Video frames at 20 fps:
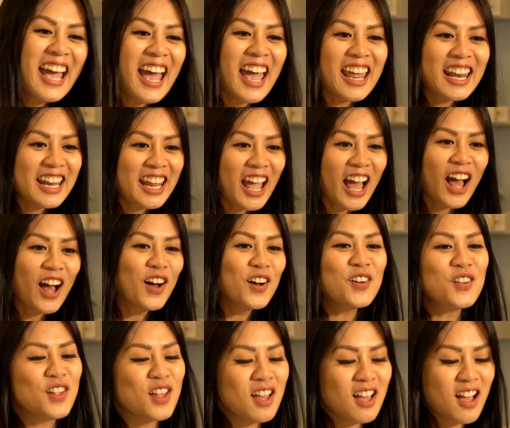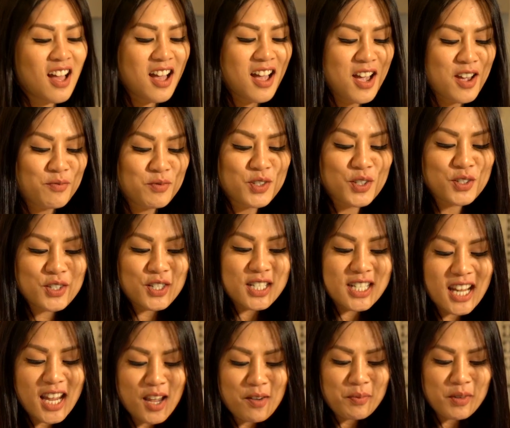Anyhow, so
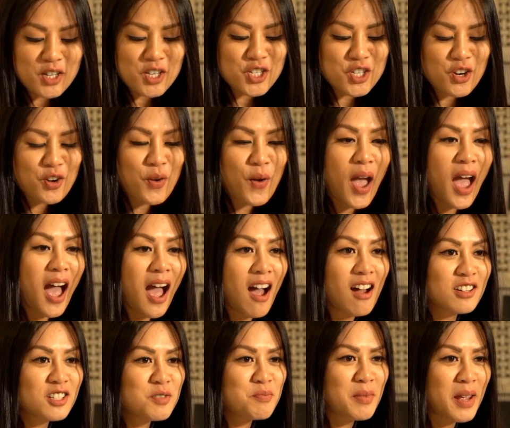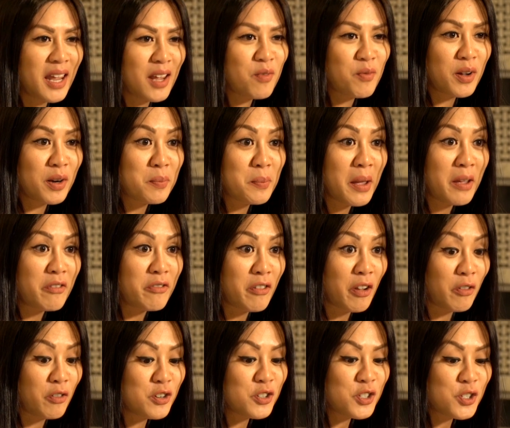today I'm going to show you how to make one of my
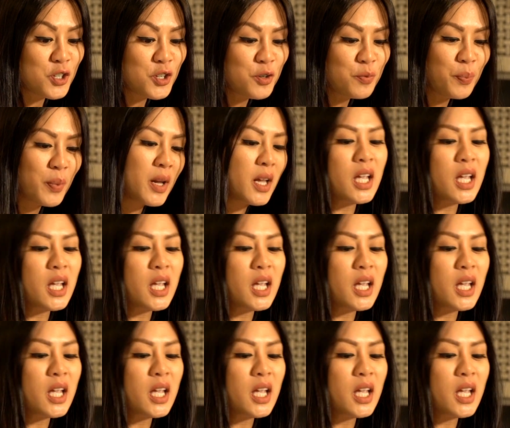favorite soup.